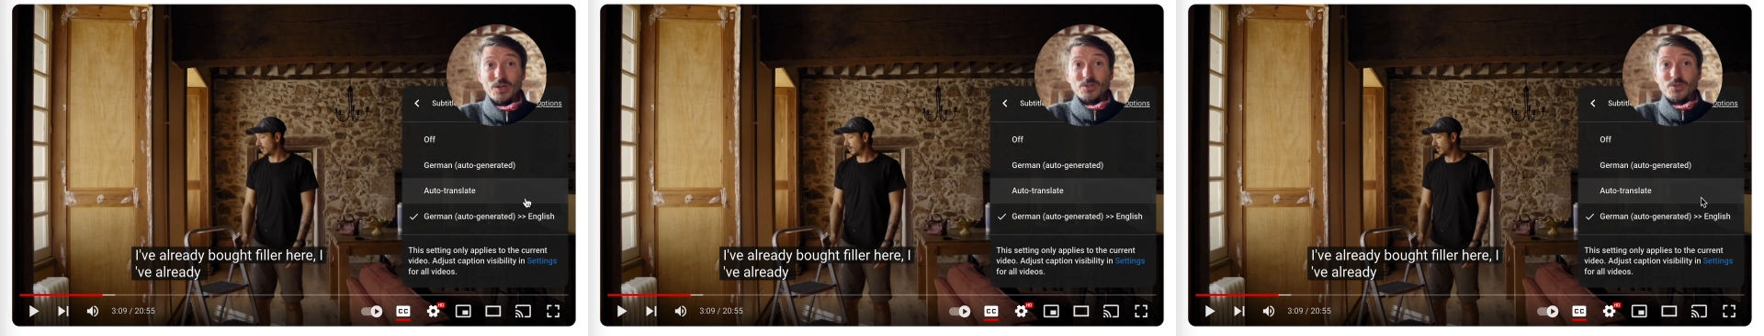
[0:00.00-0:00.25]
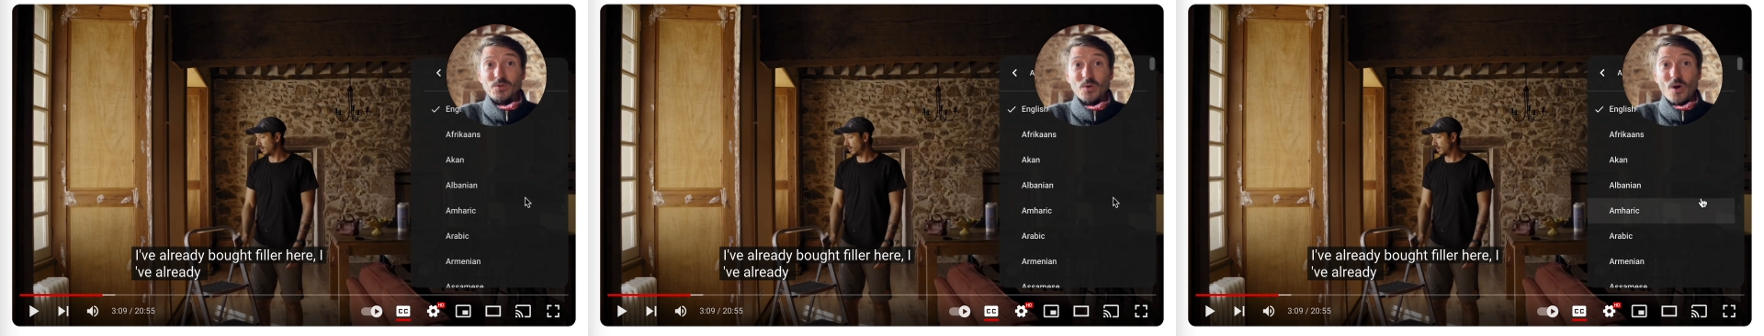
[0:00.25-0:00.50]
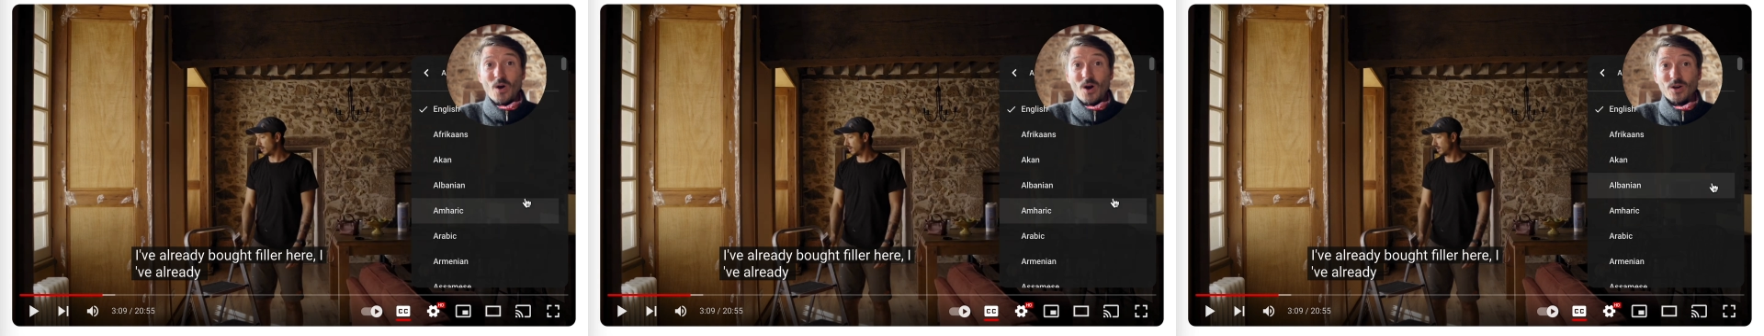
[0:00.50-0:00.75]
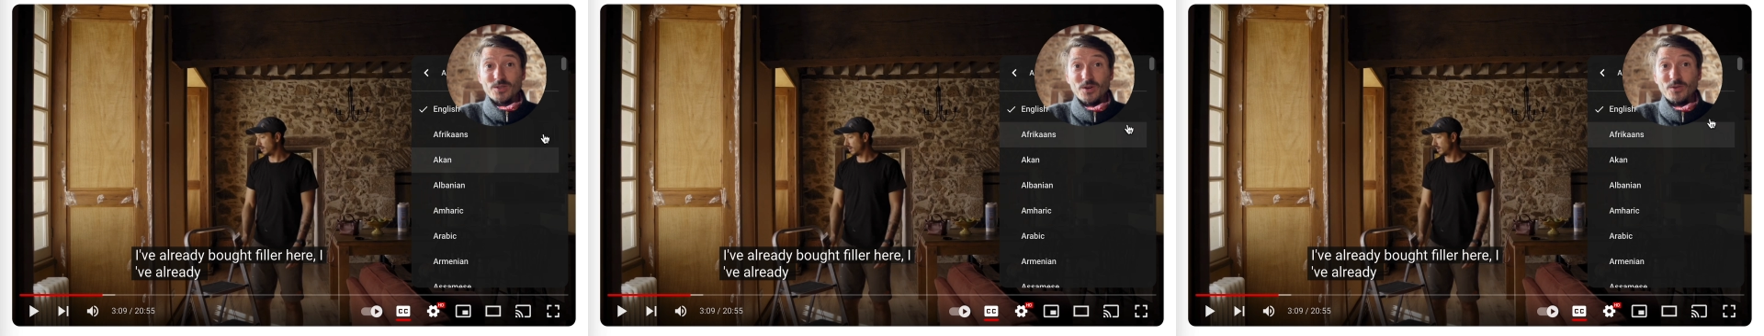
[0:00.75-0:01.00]
to
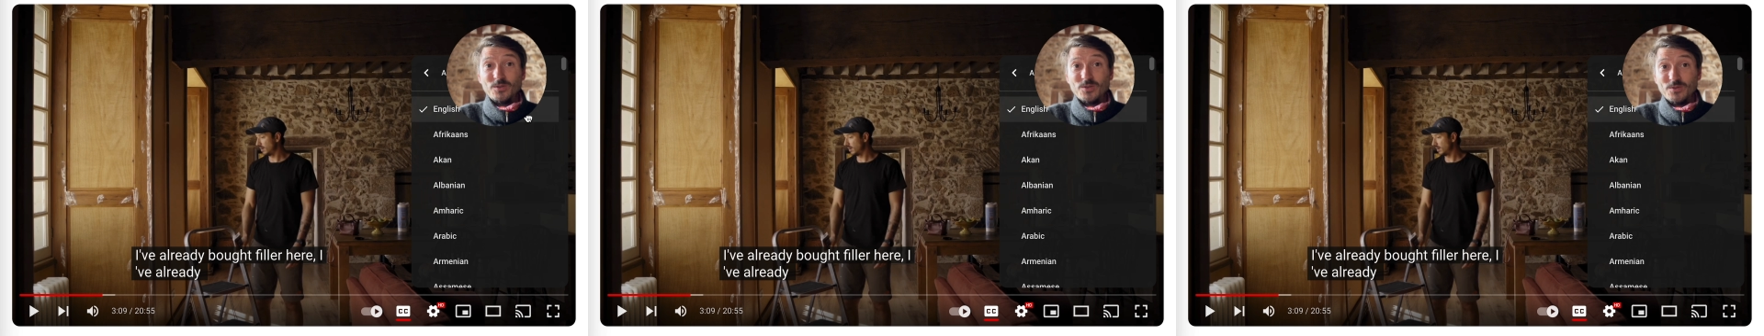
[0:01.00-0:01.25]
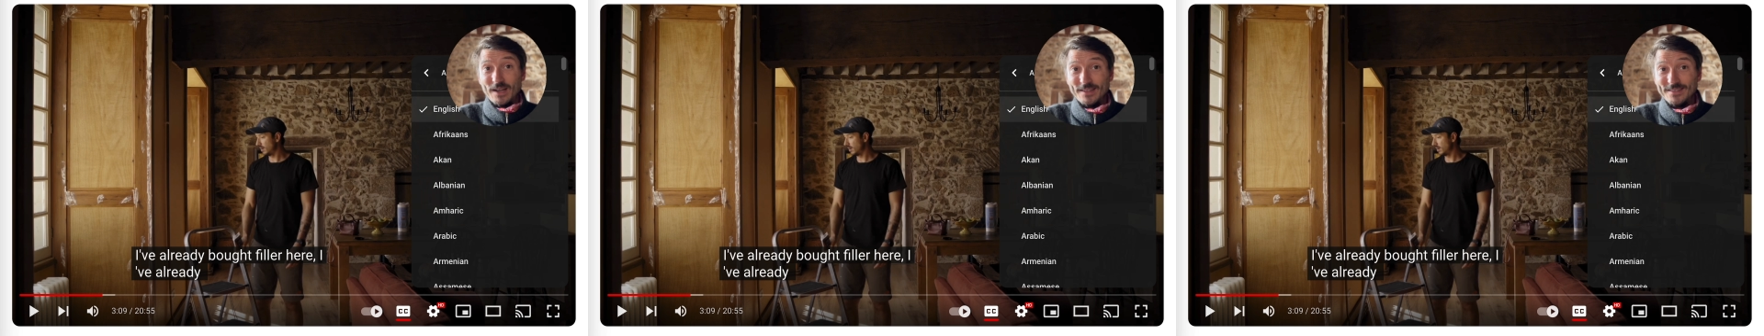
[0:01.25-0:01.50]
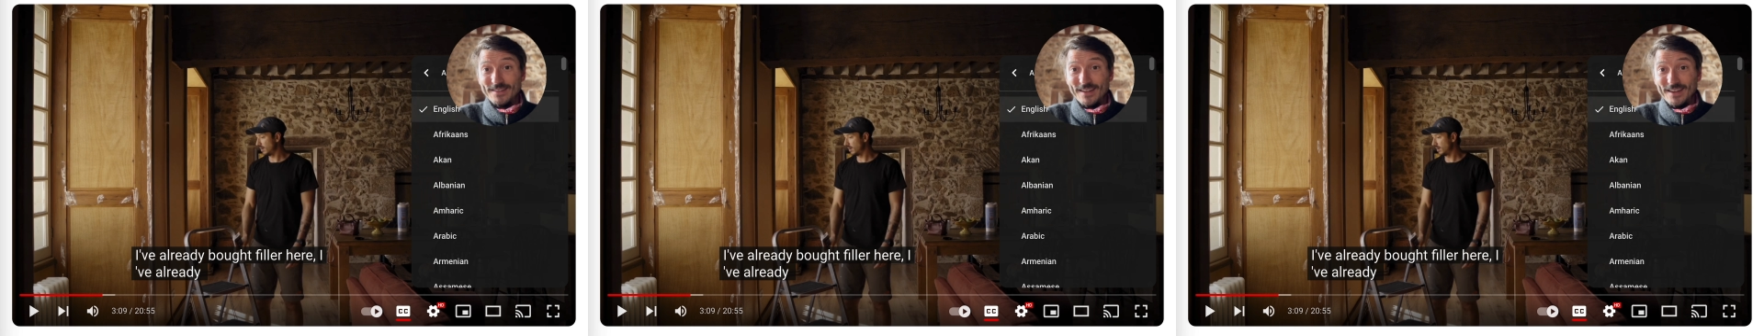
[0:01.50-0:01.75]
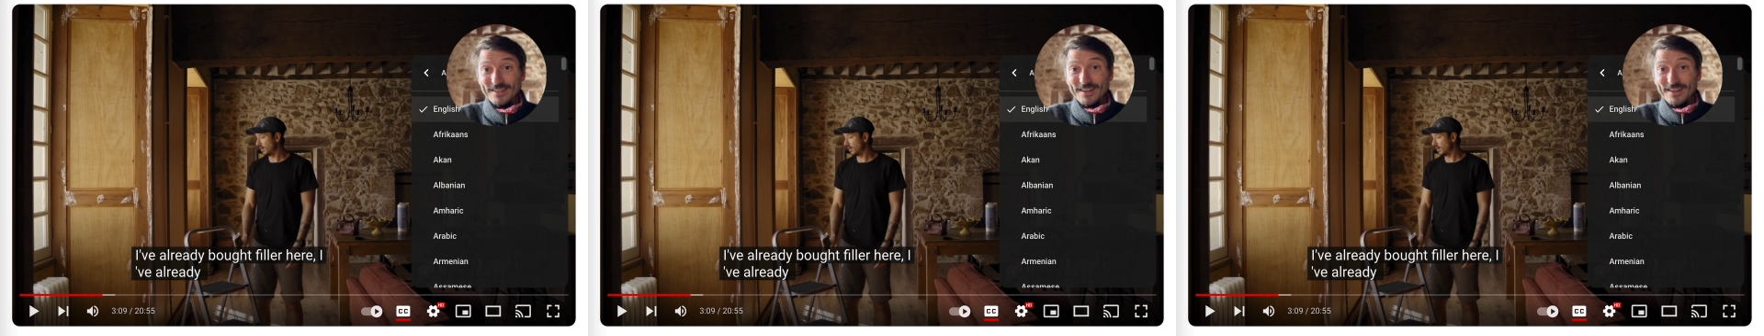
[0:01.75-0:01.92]
auto-translate,